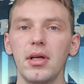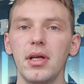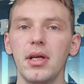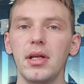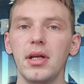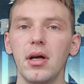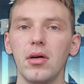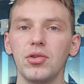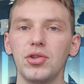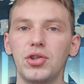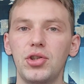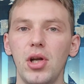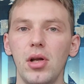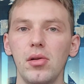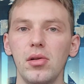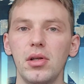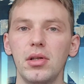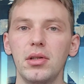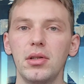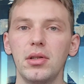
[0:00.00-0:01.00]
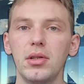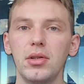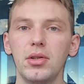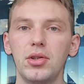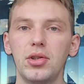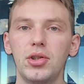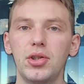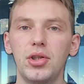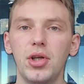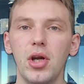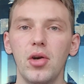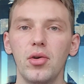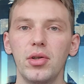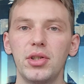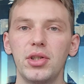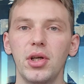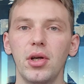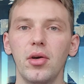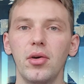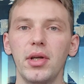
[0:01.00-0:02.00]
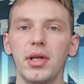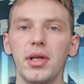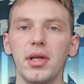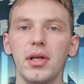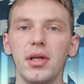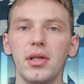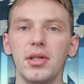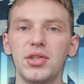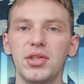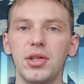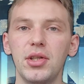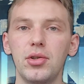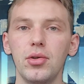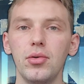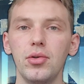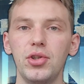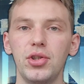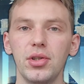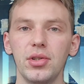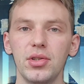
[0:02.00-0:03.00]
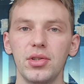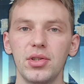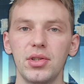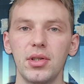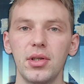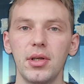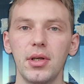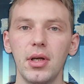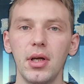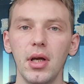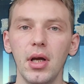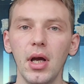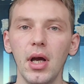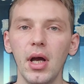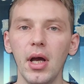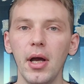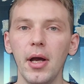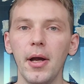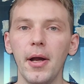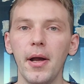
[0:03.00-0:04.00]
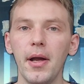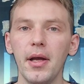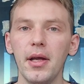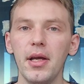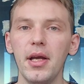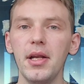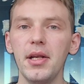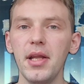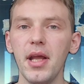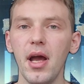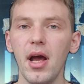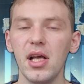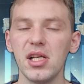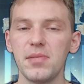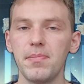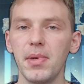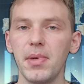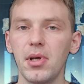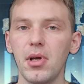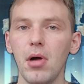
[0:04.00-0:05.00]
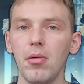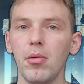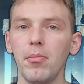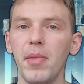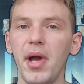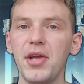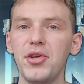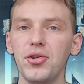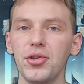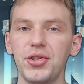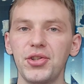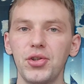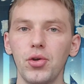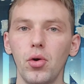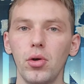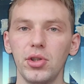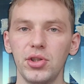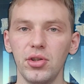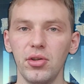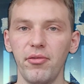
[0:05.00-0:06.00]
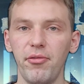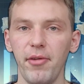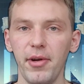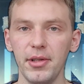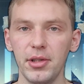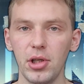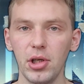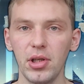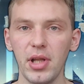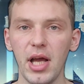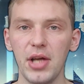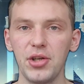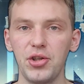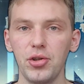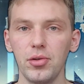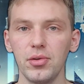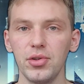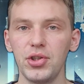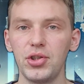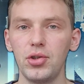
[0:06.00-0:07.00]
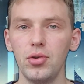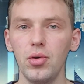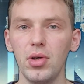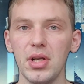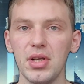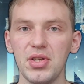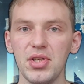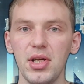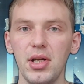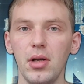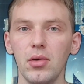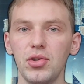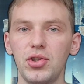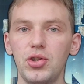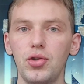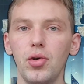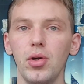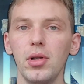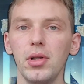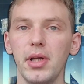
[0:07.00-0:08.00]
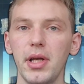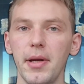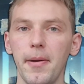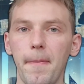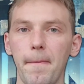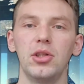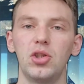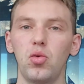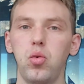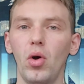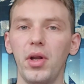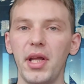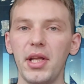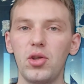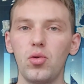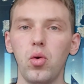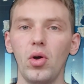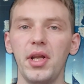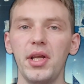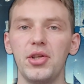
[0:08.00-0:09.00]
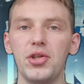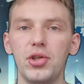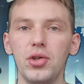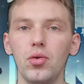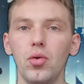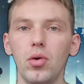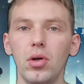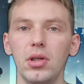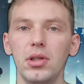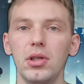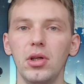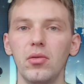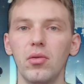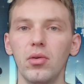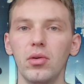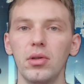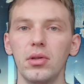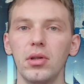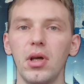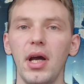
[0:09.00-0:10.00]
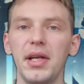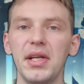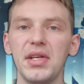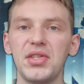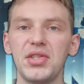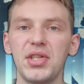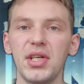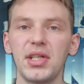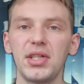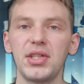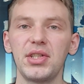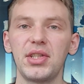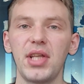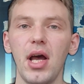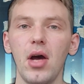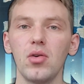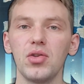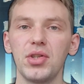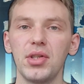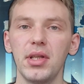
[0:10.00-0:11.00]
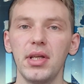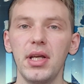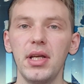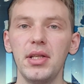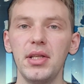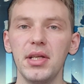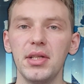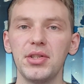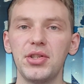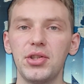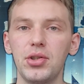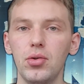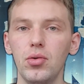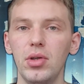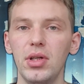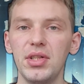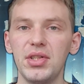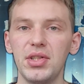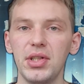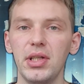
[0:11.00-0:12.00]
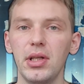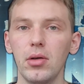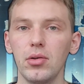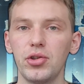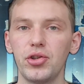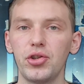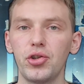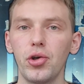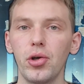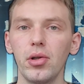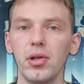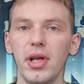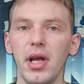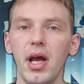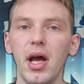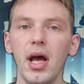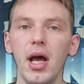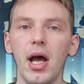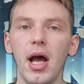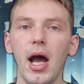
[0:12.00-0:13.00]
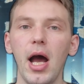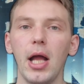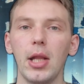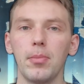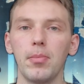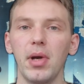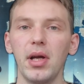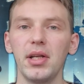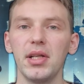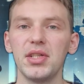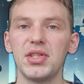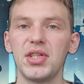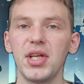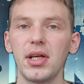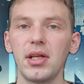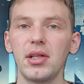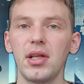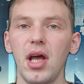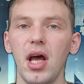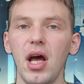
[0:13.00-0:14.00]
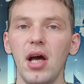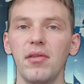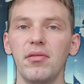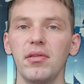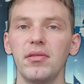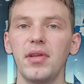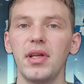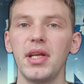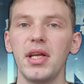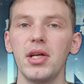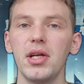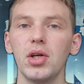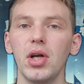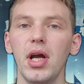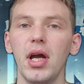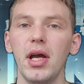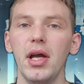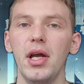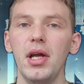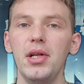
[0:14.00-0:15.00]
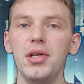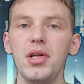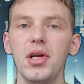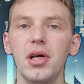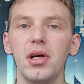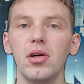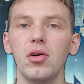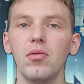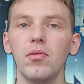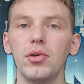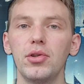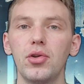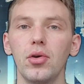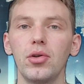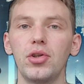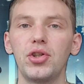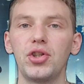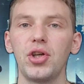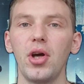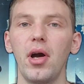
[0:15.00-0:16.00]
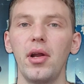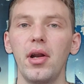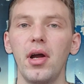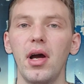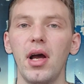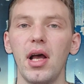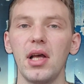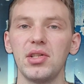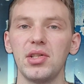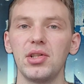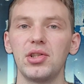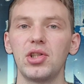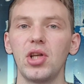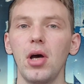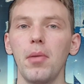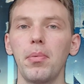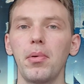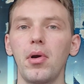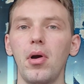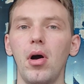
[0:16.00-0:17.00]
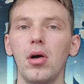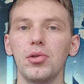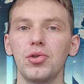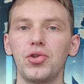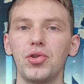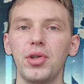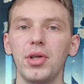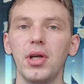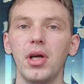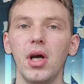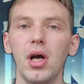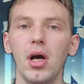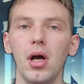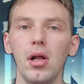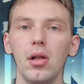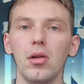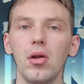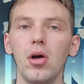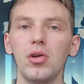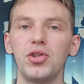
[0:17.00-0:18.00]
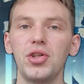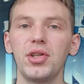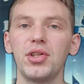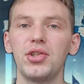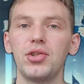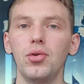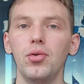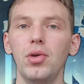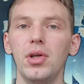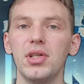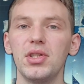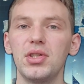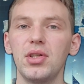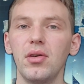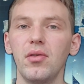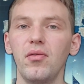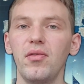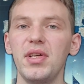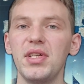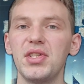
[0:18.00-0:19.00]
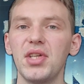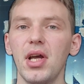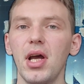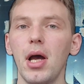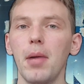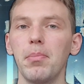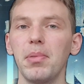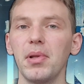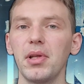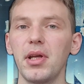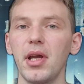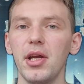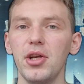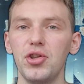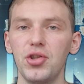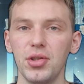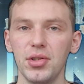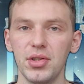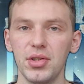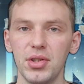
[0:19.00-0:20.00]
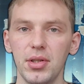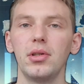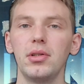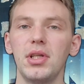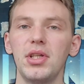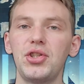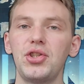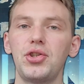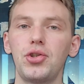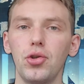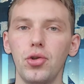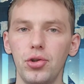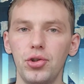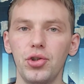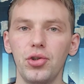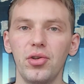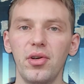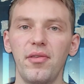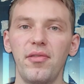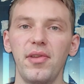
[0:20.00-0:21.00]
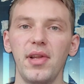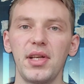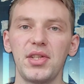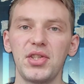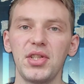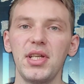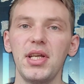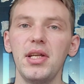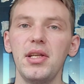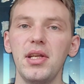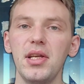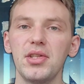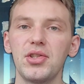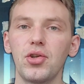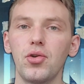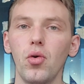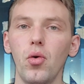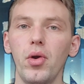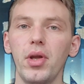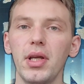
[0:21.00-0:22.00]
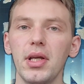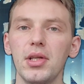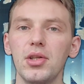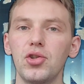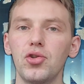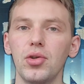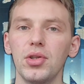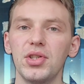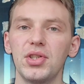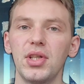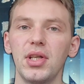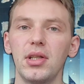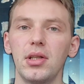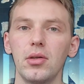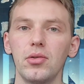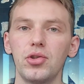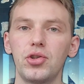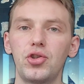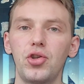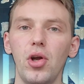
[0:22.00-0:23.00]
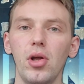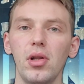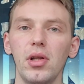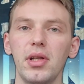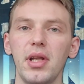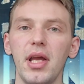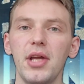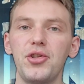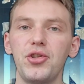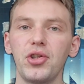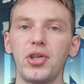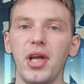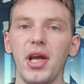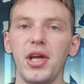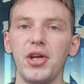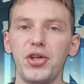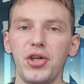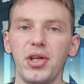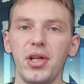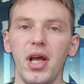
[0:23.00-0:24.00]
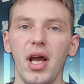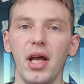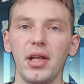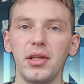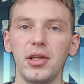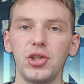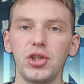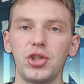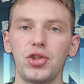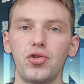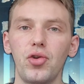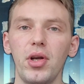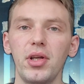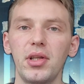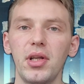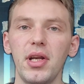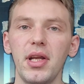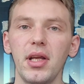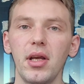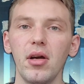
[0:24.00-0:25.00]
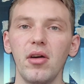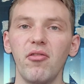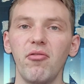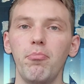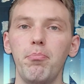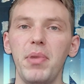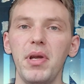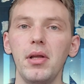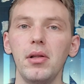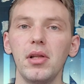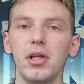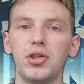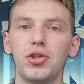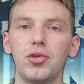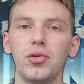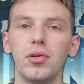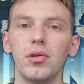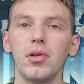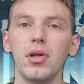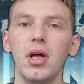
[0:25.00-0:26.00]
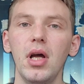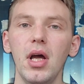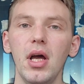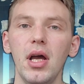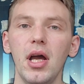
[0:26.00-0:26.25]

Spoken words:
in Australian tertiary institutions. India has become a major source of international students in Australia. In 2022, there were 96,000 Indian students in Australia, and by the second half of the year, India overtook China as the top country lodging students' visa applications. This surge reflects India's growing interest in Australian education and the strengthening of bilateral